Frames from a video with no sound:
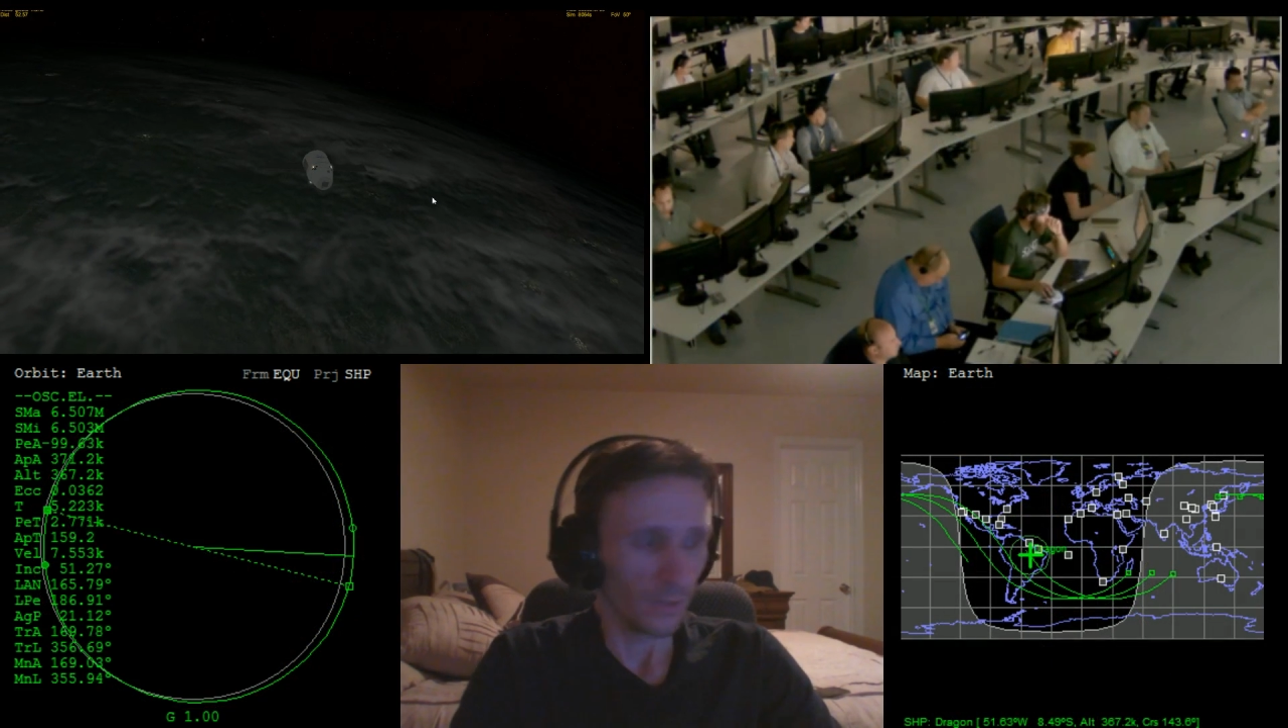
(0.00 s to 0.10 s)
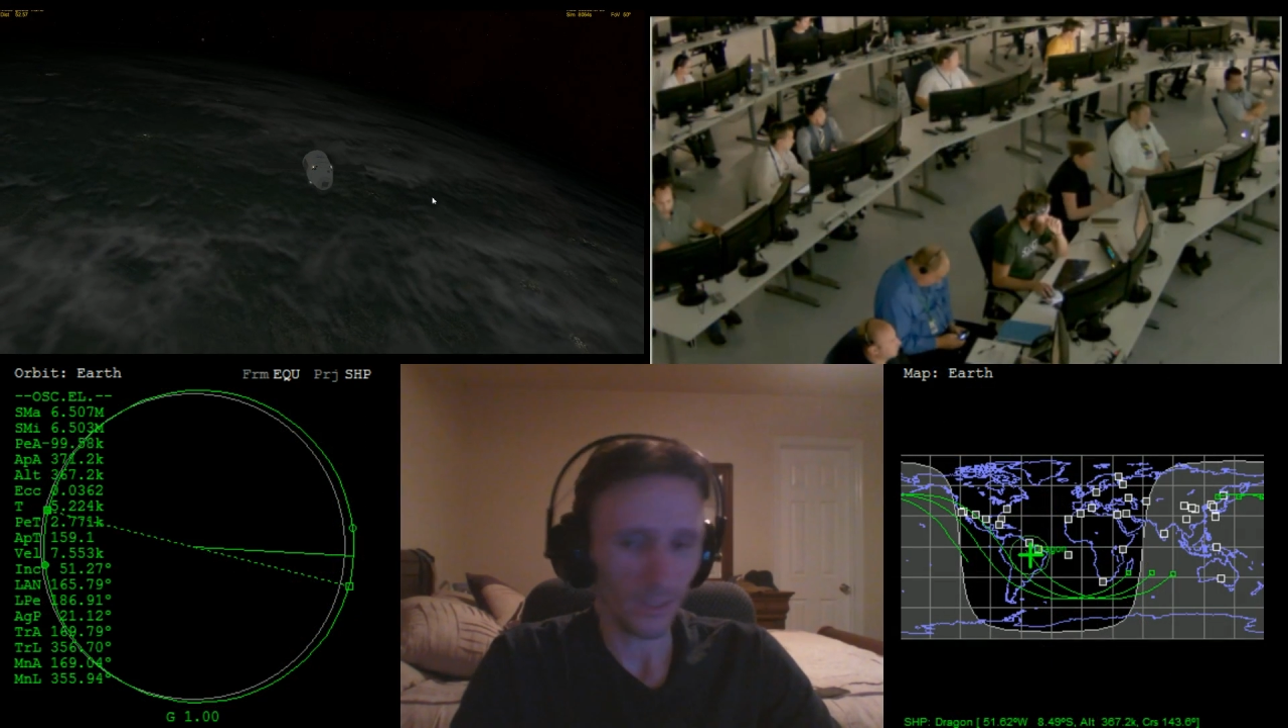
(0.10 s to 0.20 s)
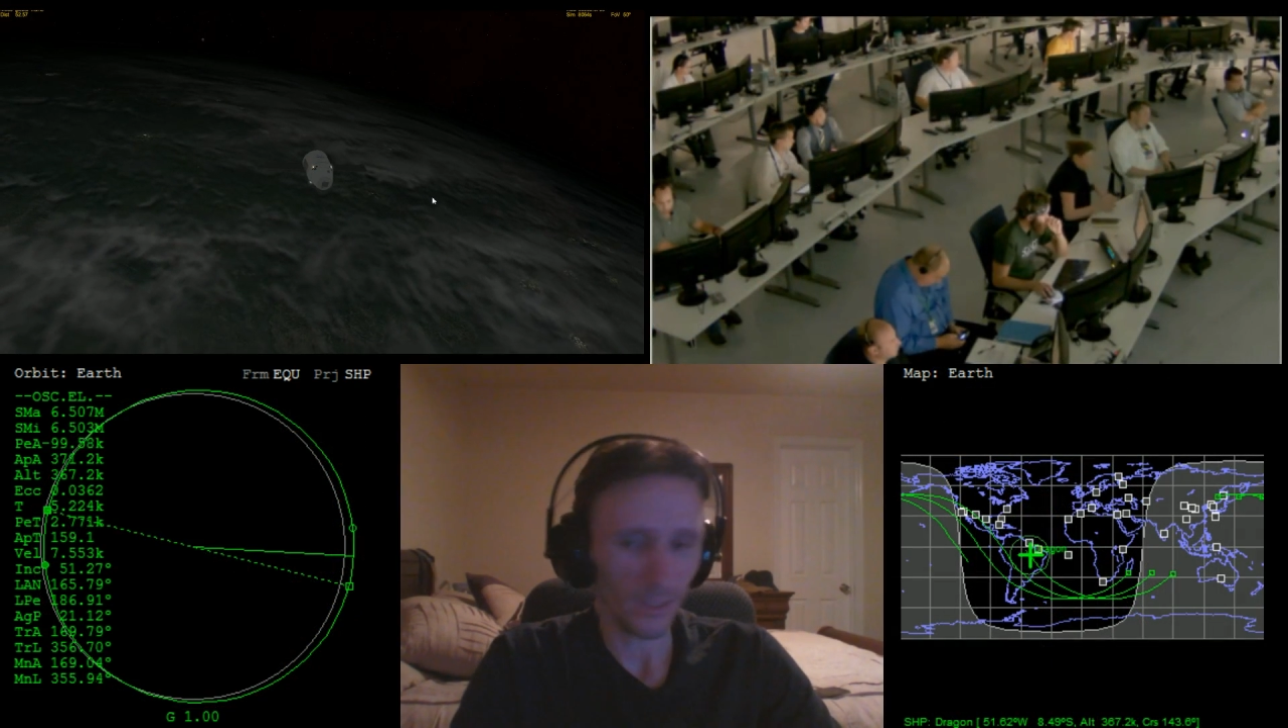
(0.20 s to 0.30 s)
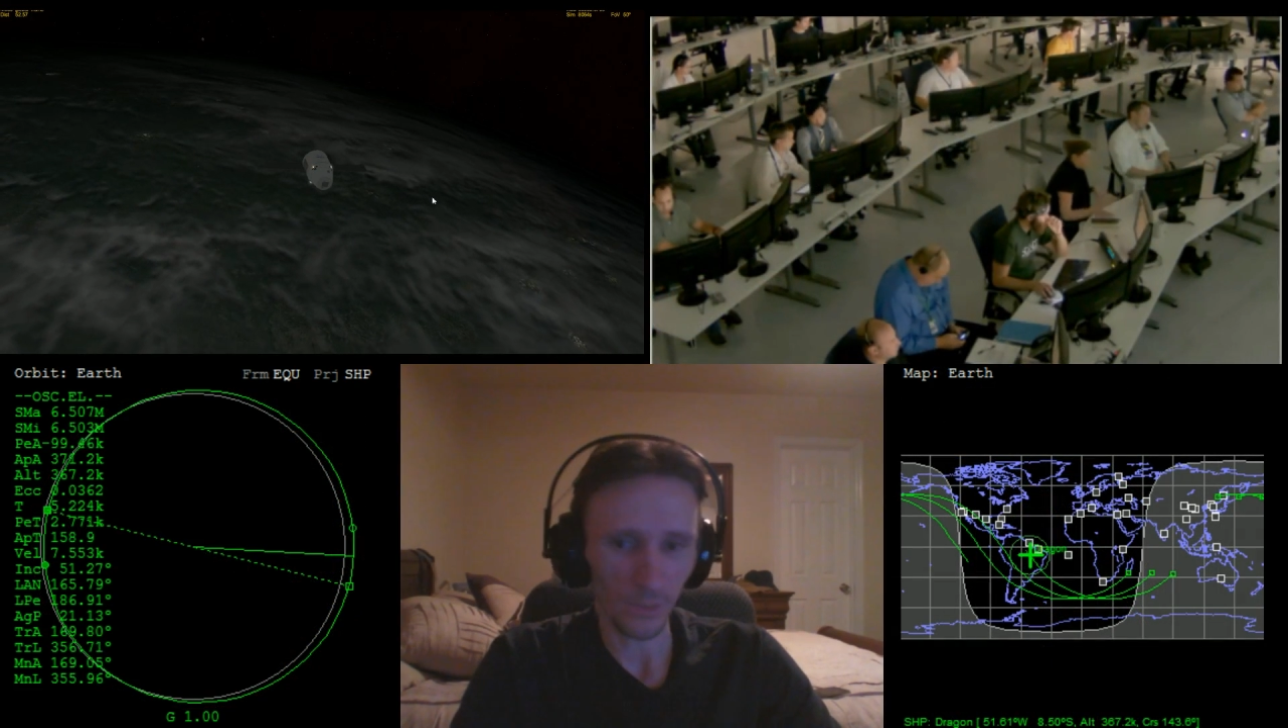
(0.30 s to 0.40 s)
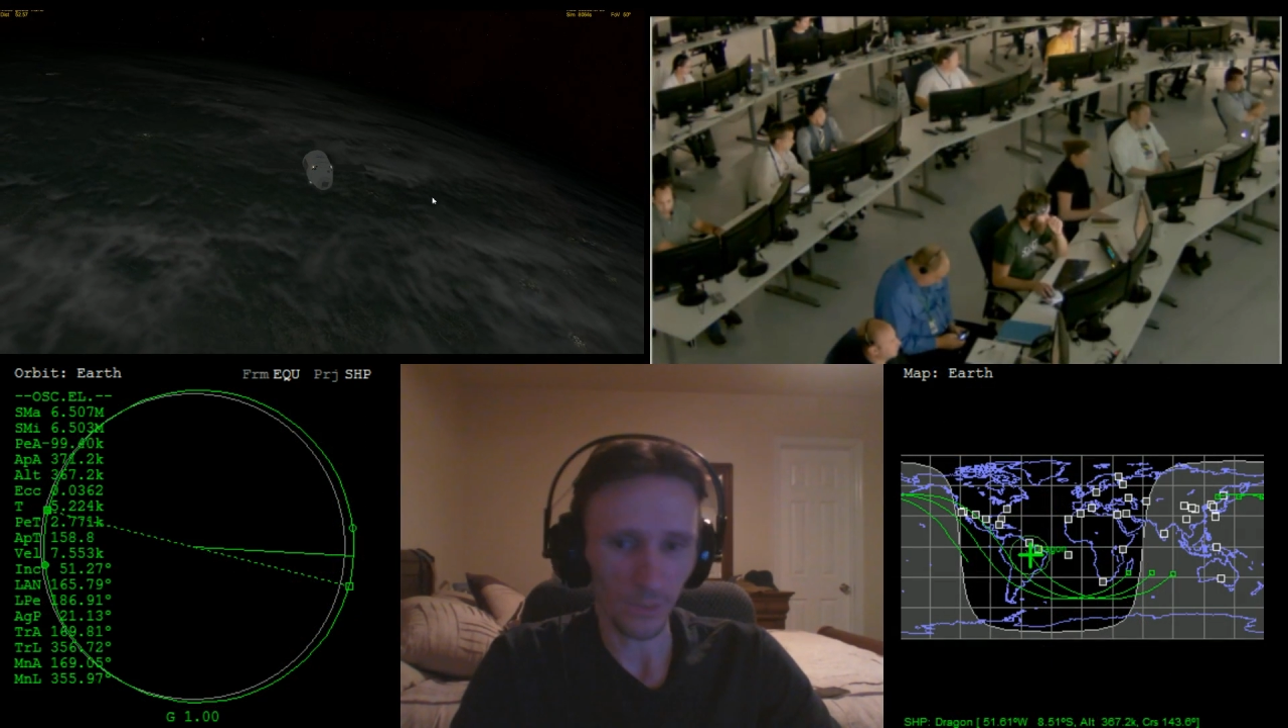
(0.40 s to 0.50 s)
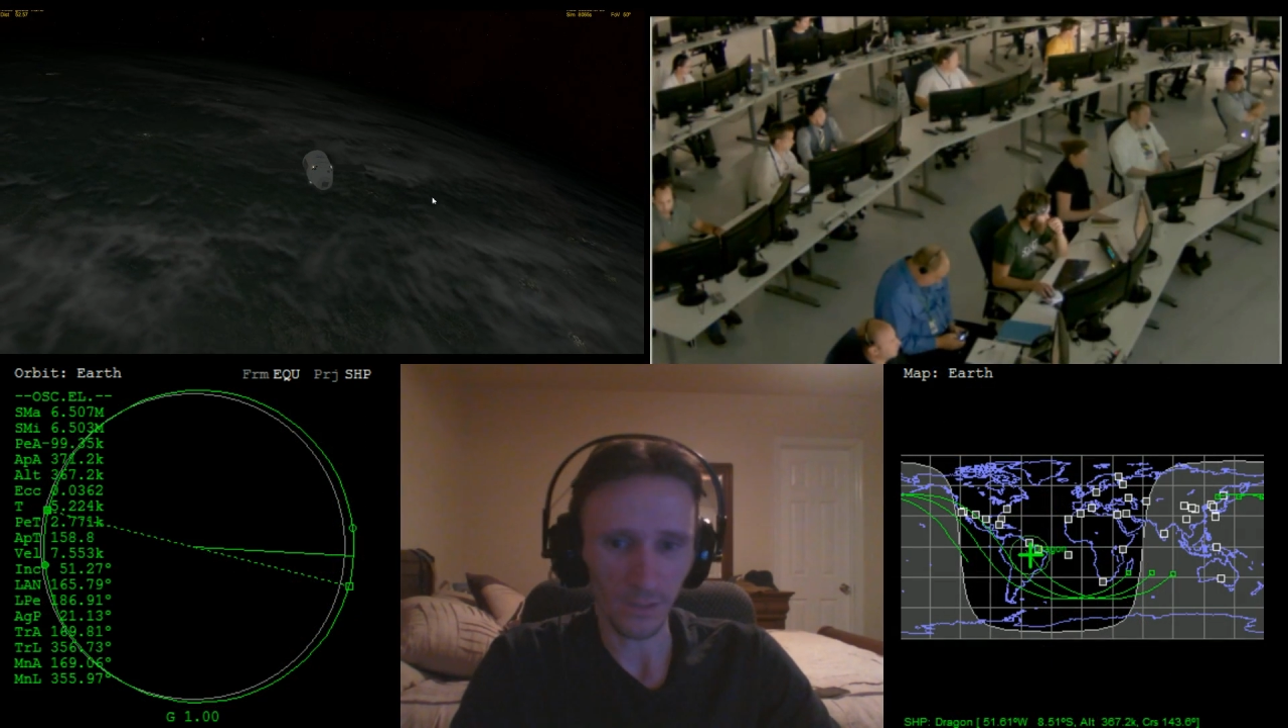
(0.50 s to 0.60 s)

Anyway,